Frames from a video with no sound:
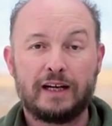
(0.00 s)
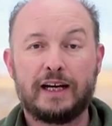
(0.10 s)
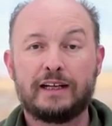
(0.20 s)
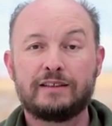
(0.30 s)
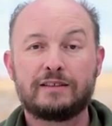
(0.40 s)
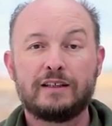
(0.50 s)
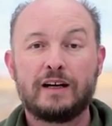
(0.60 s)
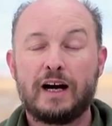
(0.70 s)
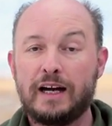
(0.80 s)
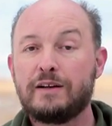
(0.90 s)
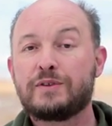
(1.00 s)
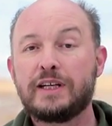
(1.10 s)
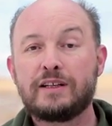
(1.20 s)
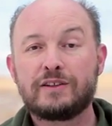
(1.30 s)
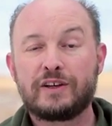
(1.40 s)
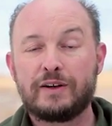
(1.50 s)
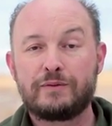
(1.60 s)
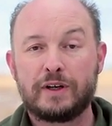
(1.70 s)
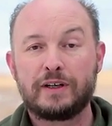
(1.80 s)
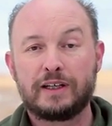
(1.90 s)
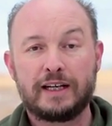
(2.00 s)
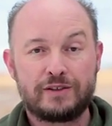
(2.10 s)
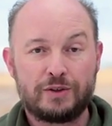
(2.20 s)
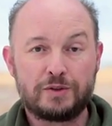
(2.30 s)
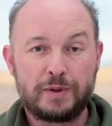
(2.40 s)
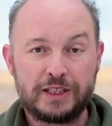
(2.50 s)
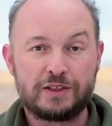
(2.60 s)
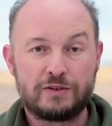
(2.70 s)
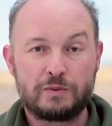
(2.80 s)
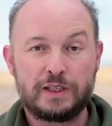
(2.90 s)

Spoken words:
And I have taken time-varying light source pictures